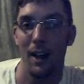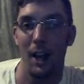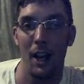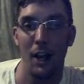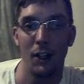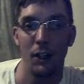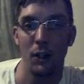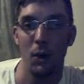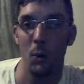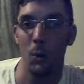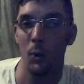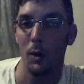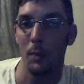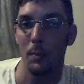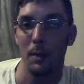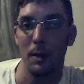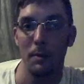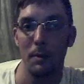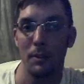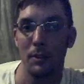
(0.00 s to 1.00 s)
And you will
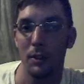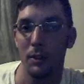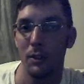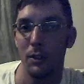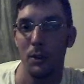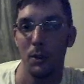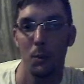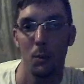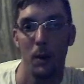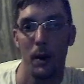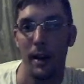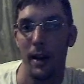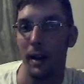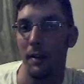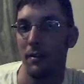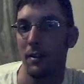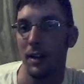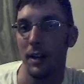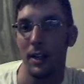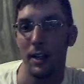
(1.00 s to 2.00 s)
be able to do
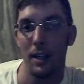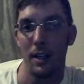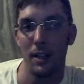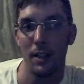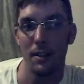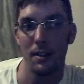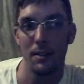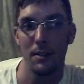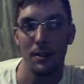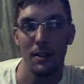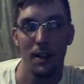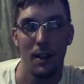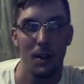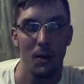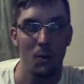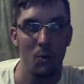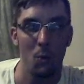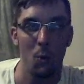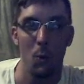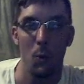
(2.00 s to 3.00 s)
whatever it is,
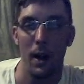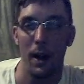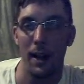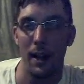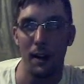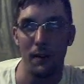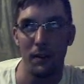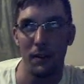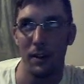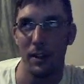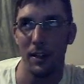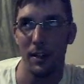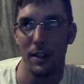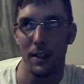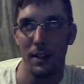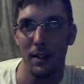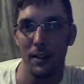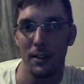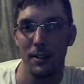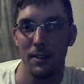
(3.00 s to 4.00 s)
whenever it
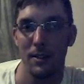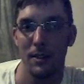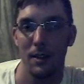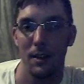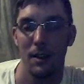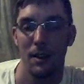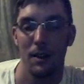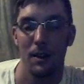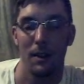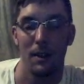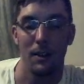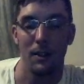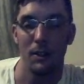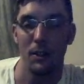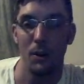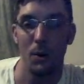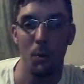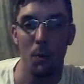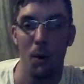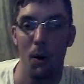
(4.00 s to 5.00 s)
is
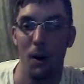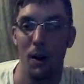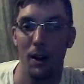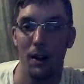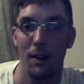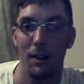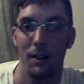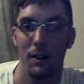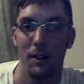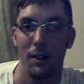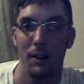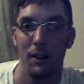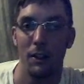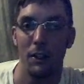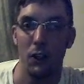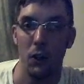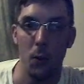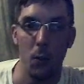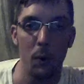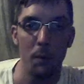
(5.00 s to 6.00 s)
you want.
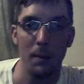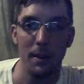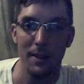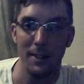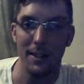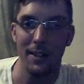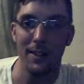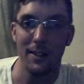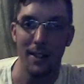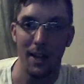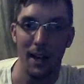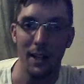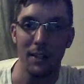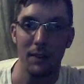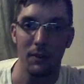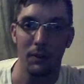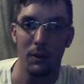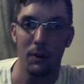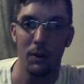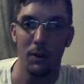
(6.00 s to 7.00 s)
You will be
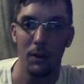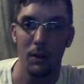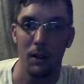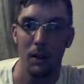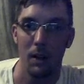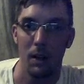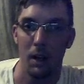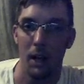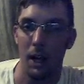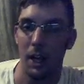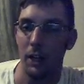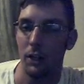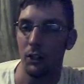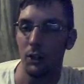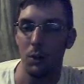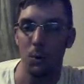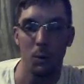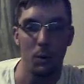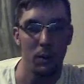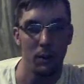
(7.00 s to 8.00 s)
successful. And
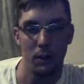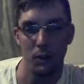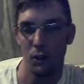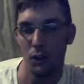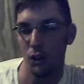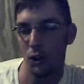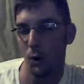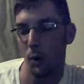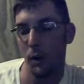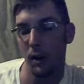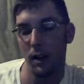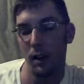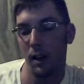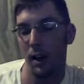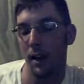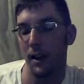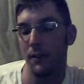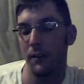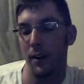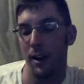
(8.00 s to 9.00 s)
you will enjoy
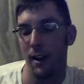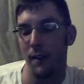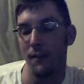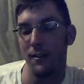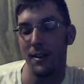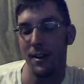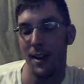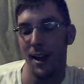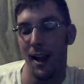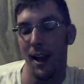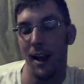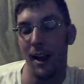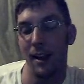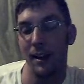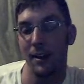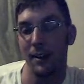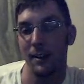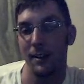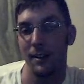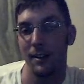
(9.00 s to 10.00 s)
life every
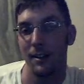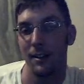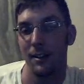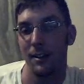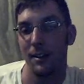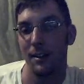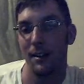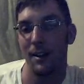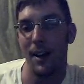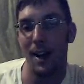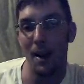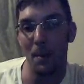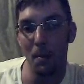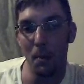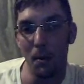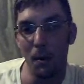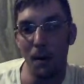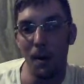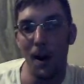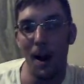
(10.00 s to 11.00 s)
day. I
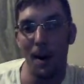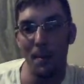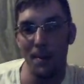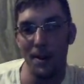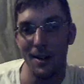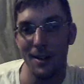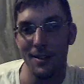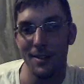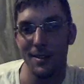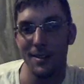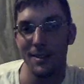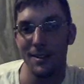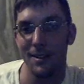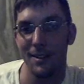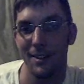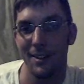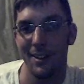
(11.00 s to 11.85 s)
promise.